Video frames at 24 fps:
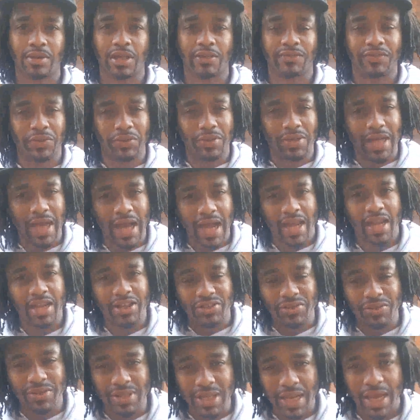If you got
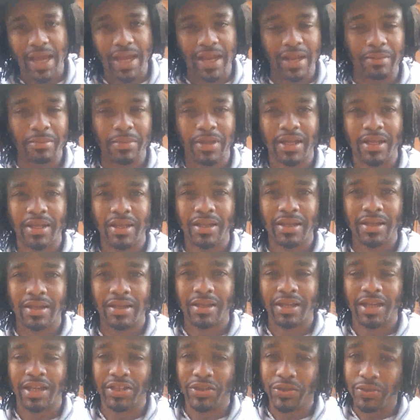it, you got it, man.
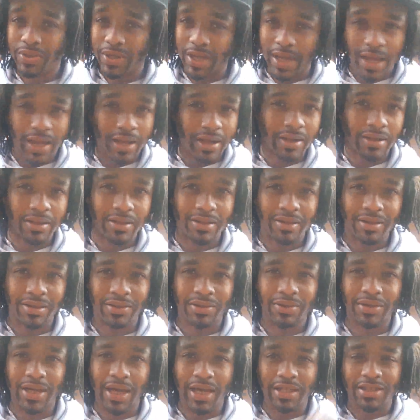And you got it.
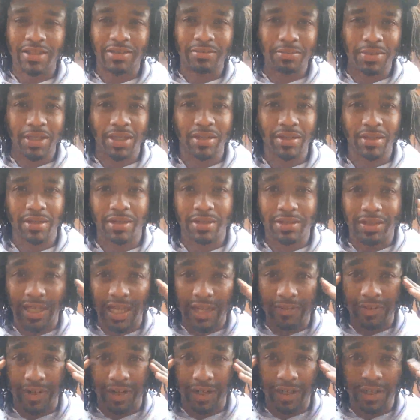You got the ability to
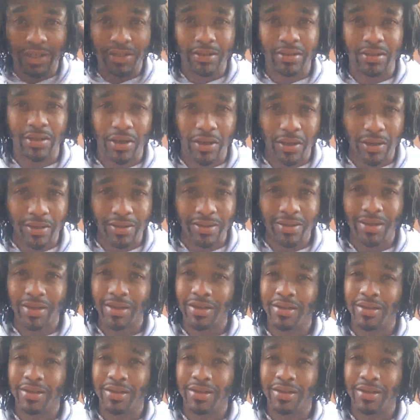have a clear thought.